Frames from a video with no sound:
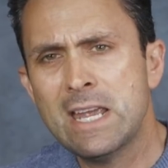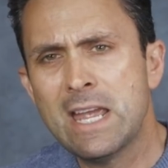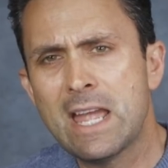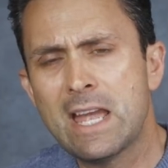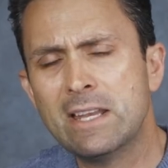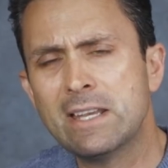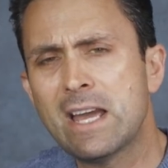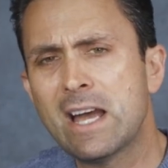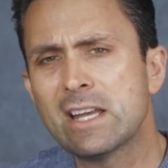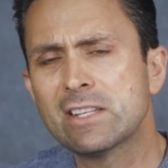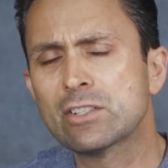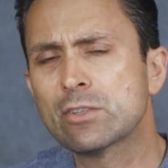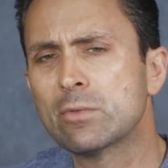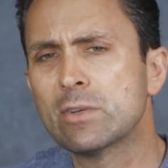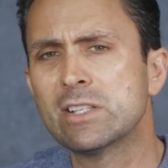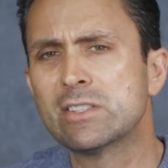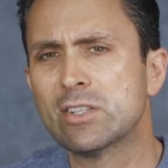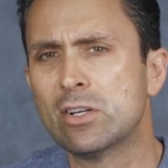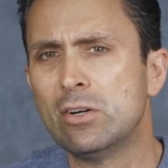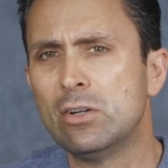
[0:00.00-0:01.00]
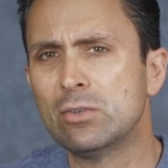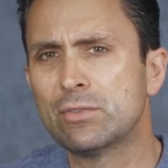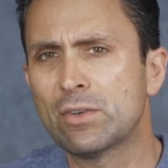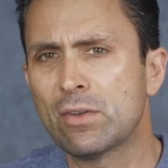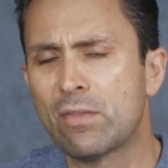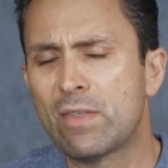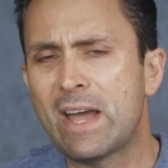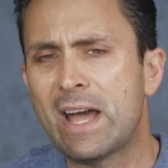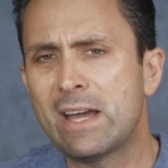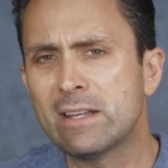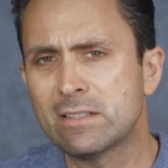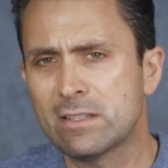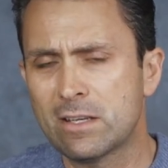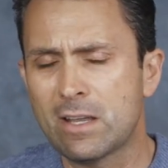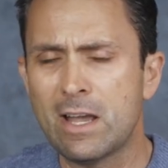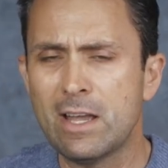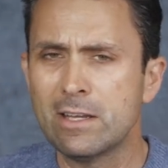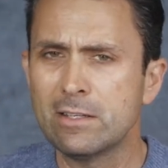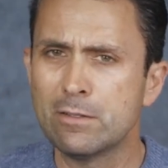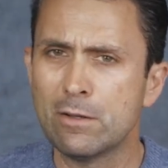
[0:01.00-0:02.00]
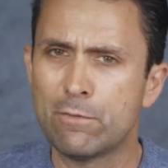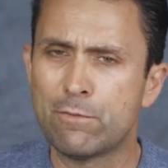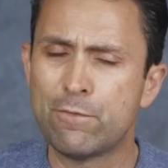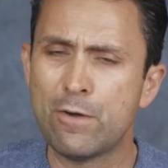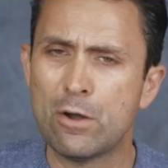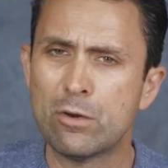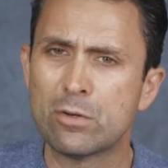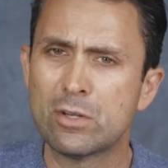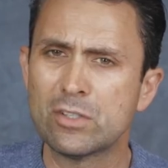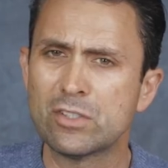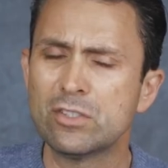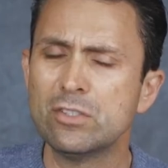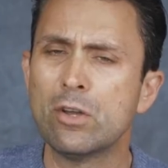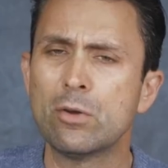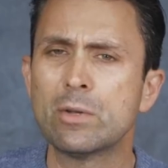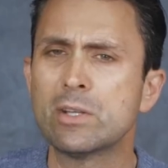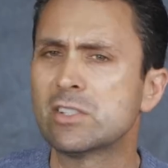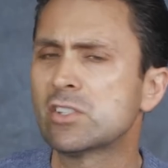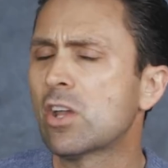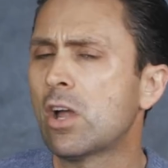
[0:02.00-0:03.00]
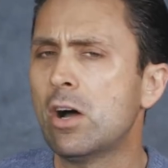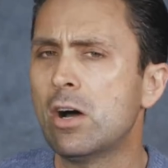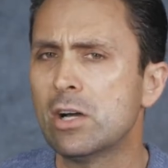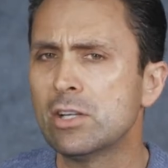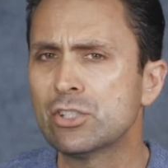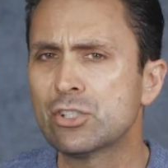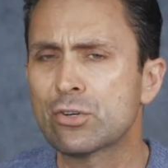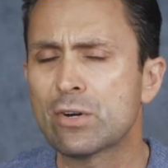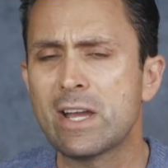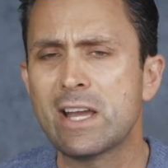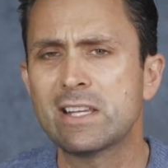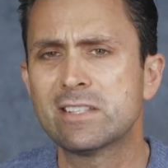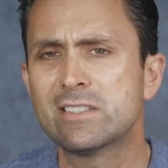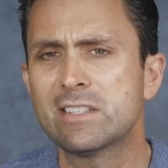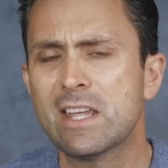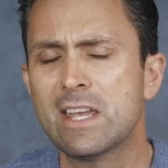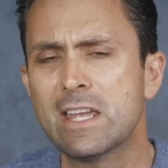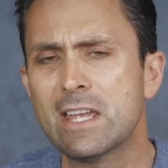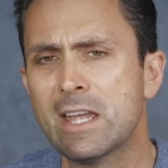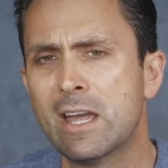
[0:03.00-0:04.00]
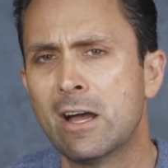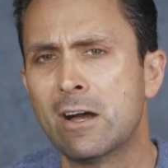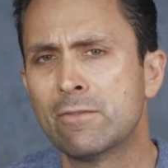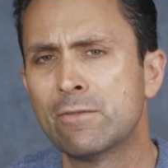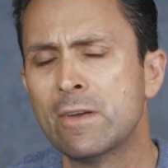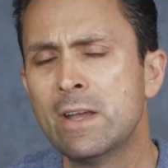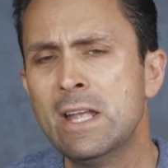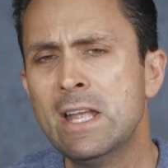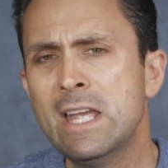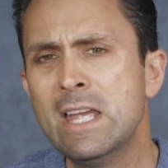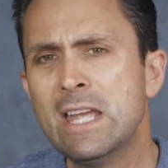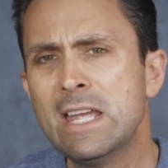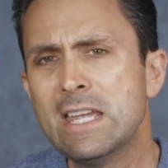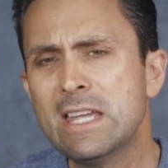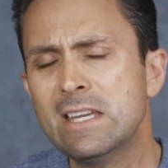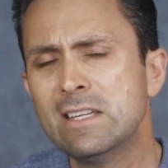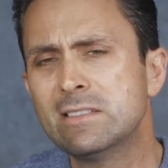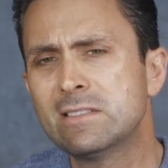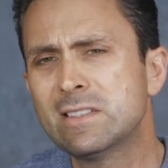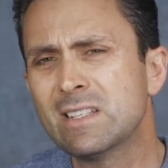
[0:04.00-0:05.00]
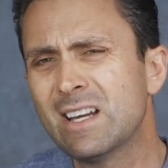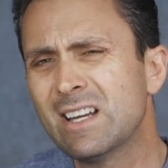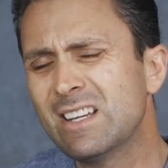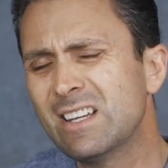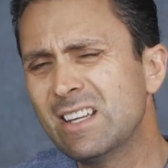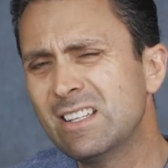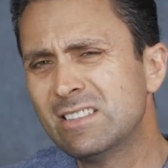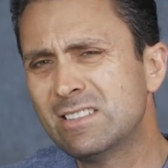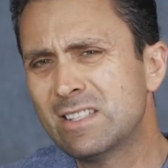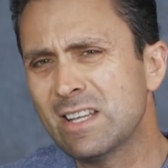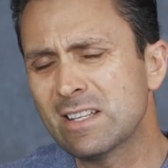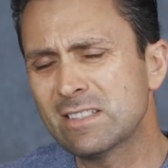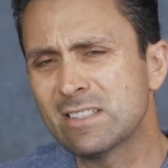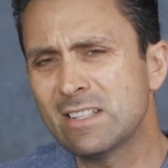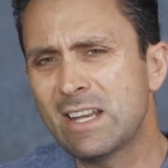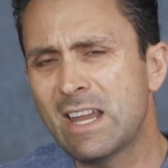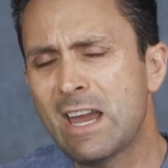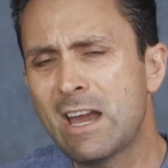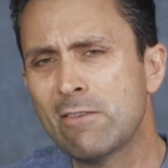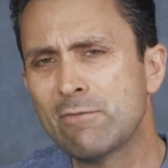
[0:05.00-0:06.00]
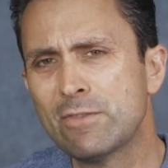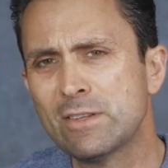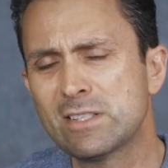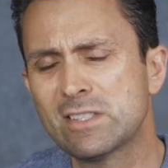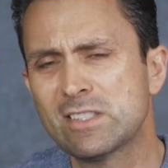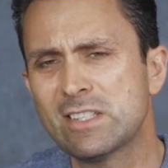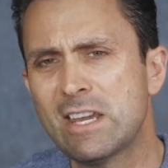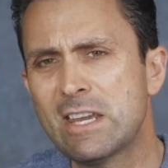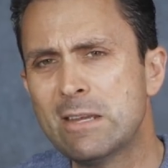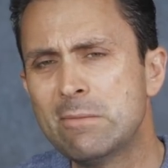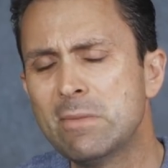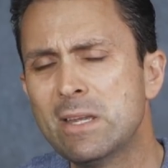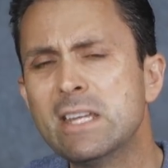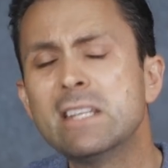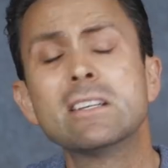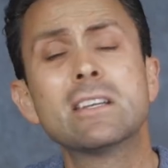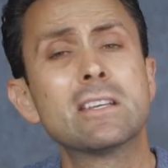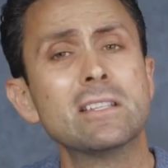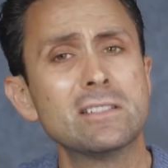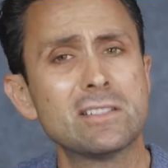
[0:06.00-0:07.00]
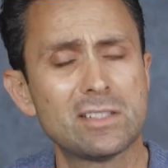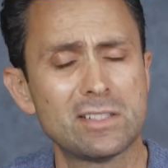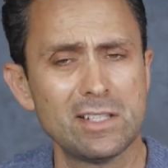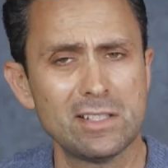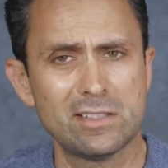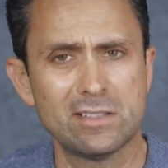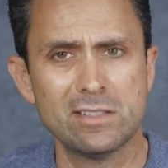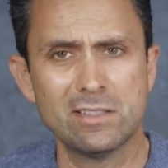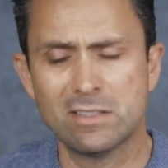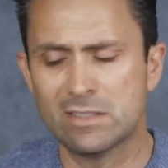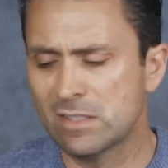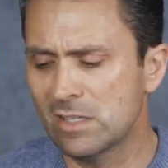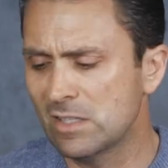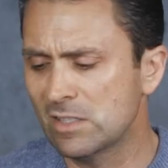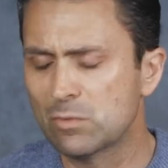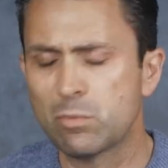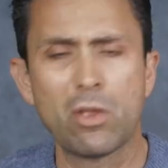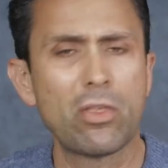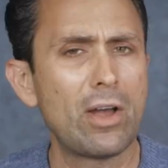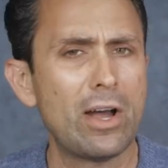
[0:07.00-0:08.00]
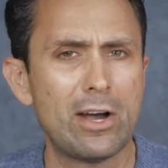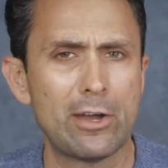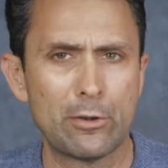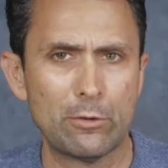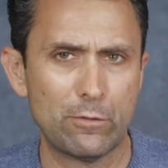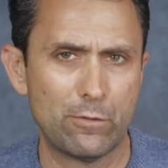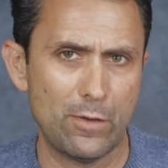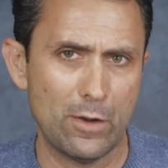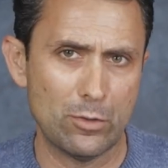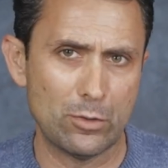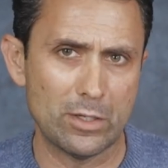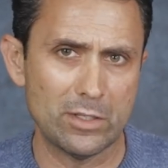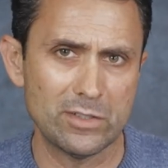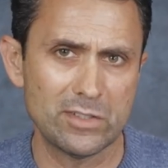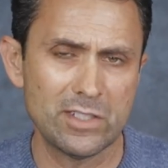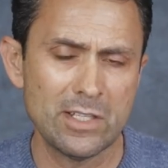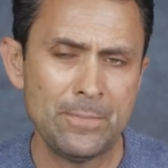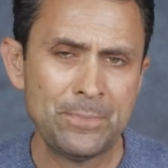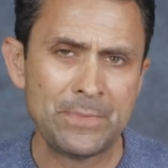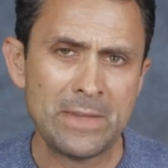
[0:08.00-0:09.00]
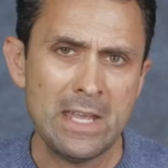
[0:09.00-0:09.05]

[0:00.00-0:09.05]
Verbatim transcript: And as a result, that kind of focus, known as contrast AF, it doesn't have the same inconsistencies with autofocus.